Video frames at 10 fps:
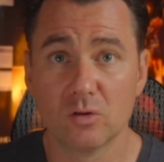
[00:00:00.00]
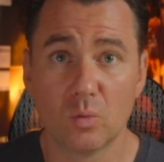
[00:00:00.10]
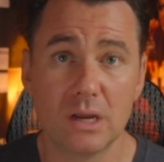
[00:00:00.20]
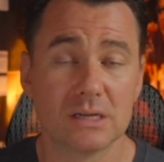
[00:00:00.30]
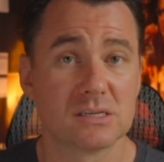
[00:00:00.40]
in
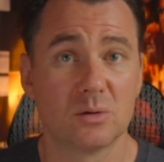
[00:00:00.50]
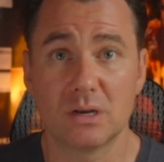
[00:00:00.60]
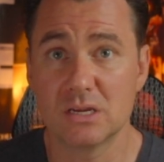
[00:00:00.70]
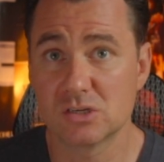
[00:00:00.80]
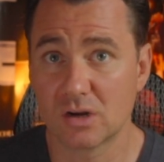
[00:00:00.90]
the week, it's a
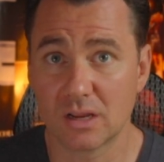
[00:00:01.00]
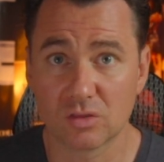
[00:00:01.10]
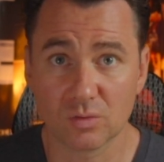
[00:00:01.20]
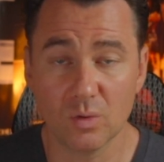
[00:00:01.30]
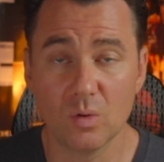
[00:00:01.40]
little bit easier to
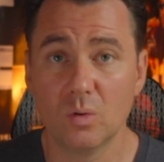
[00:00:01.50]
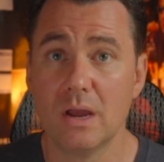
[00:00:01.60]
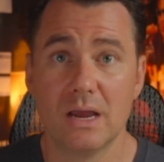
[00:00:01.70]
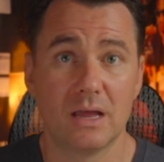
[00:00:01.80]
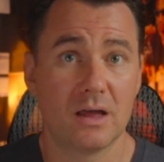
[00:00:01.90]
get through.